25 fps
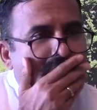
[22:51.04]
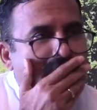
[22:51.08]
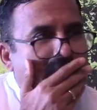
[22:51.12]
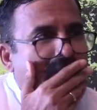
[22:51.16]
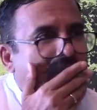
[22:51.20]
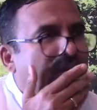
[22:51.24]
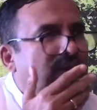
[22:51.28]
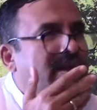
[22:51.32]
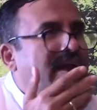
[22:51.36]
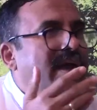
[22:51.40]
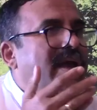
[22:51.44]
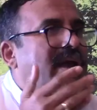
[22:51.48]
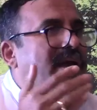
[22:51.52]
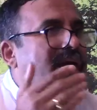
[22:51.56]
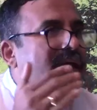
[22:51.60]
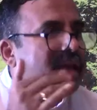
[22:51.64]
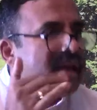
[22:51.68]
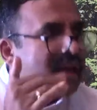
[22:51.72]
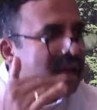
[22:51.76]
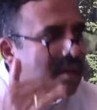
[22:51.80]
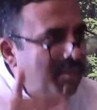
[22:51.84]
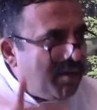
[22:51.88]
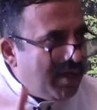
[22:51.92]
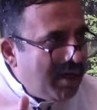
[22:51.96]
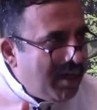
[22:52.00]
Okay,
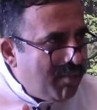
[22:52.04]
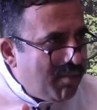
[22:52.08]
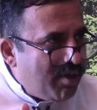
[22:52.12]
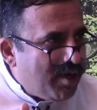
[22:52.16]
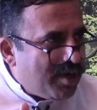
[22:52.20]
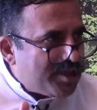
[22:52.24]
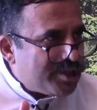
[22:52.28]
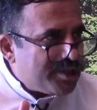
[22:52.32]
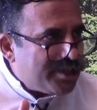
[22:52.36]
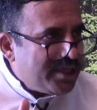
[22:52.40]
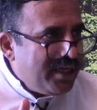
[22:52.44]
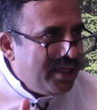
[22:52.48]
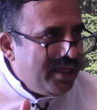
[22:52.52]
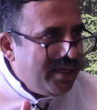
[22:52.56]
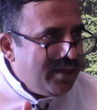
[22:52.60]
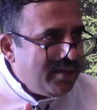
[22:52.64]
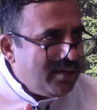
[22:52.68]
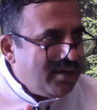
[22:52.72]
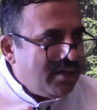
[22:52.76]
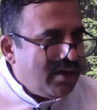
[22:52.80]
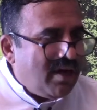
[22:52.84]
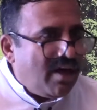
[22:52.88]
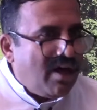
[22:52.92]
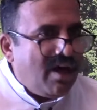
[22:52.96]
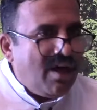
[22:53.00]
Ramana Maharshi
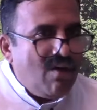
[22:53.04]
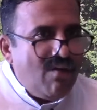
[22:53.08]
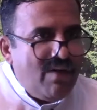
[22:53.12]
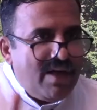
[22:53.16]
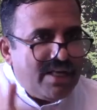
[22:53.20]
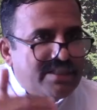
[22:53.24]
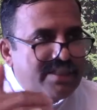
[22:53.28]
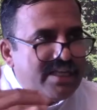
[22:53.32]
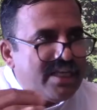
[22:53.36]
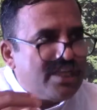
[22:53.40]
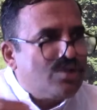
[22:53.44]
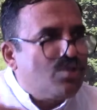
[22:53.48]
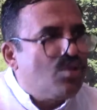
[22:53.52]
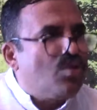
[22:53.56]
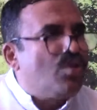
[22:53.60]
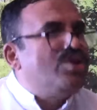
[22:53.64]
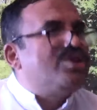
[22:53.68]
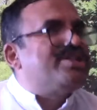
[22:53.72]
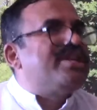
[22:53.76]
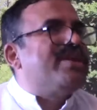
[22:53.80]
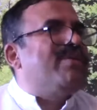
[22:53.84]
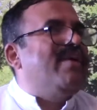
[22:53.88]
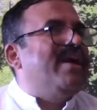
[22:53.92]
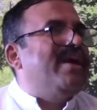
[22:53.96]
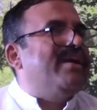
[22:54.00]
always says Guru
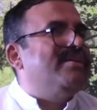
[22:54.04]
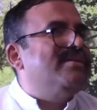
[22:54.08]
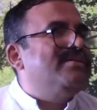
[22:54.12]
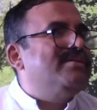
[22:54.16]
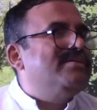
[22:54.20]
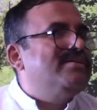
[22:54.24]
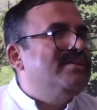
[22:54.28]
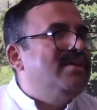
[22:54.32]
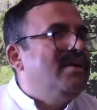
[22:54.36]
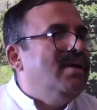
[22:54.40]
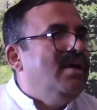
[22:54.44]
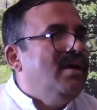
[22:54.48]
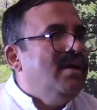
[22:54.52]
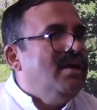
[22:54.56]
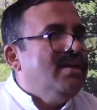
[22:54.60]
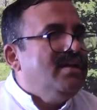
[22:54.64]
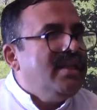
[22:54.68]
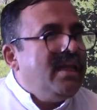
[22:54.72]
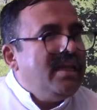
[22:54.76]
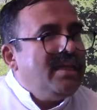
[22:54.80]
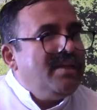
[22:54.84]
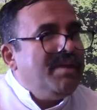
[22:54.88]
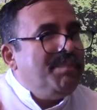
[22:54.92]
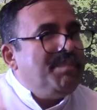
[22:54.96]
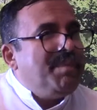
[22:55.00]
is required.
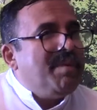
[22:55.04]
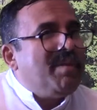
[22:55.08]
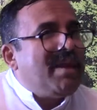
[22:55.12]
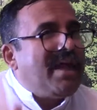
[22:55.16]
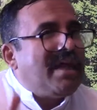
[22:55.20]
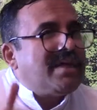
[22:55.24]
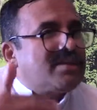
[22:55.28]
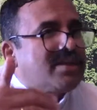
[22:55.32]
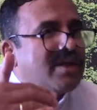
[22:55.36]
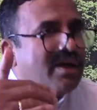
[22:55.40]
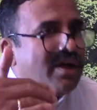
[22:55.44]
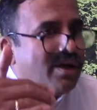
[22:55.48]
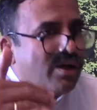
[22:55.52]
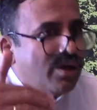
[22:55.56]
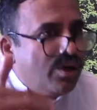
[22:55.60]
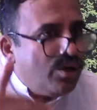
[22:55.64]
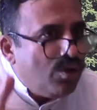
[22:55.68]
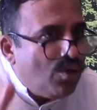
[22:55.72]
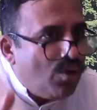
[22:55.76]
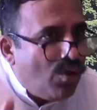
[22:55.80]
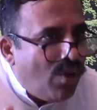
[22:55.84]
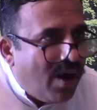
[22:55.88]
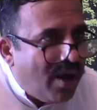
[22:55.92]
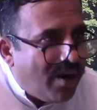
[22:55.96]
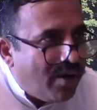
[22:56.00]
Then people ask,
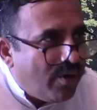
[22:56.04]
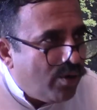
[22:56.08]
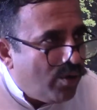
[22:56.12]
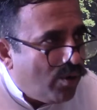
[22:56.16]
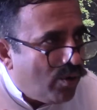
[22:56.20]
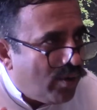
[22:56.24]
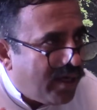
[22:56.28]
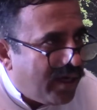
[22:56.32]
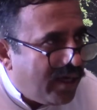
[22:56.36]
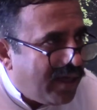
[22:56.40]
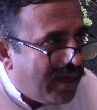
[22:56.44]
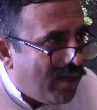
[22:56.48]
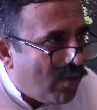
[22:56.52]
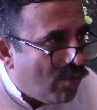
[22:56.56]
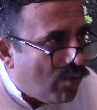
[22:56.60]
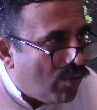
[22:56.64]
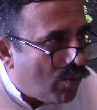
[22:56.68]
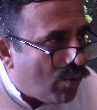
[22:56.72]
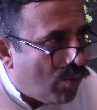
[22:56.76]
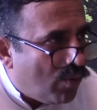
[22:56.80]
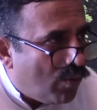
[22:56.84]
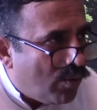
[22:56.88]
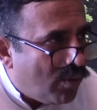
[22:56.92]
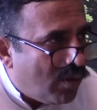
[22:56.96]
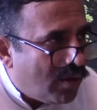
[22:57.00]
you didn't have
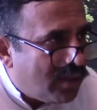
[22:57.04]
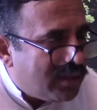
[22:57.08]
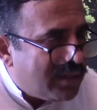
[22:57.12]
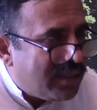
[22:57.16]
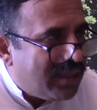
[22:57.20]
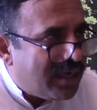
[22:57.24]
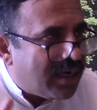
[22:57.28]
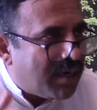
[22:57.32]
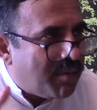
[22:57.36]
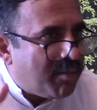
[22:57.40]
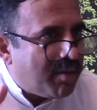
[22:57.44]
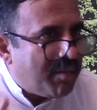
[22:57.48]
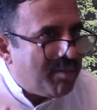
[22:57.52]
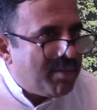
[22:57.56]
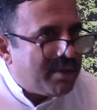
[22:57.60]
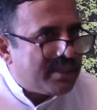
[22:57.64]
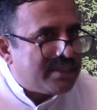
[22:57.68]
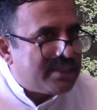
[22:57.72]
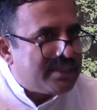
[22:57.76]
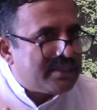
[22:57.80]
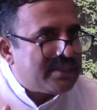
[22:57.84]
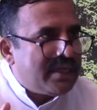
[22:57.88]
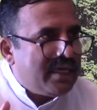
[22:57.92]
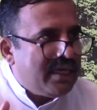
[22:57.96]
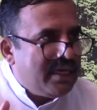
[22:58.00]
Guru. Then Ramana
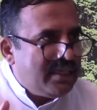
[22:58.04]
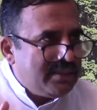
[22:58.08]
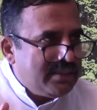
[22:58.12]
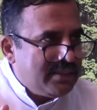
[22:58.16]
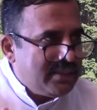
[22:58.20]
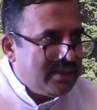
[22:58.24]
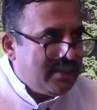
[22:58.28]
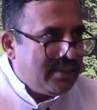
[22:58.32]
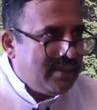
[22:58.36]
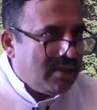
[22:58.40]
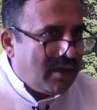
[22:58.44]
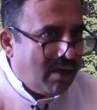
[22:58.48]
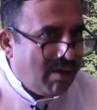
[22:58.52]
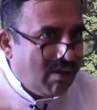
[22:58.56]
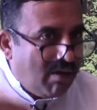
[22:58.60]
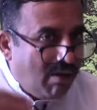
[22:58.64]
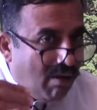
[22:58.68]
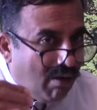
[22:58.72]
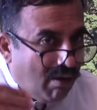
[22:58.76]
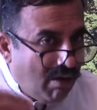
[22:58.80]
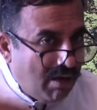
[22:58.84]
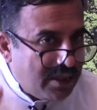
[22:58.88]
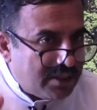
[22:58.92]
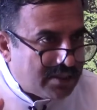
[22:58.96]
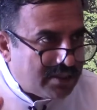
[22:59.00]
Maharshi says,
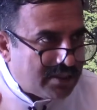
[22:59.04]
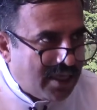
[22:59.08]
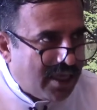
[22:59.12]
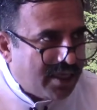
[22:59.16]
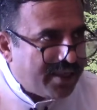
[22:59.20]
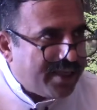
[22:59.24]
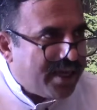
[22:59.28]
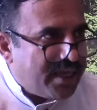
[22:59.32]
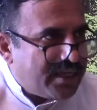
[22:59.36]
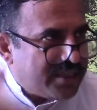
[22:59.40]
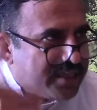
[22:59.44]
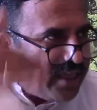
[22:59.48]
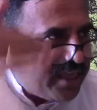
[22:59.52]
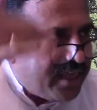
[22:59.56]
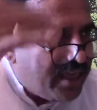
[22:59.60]
all his sadhana is done in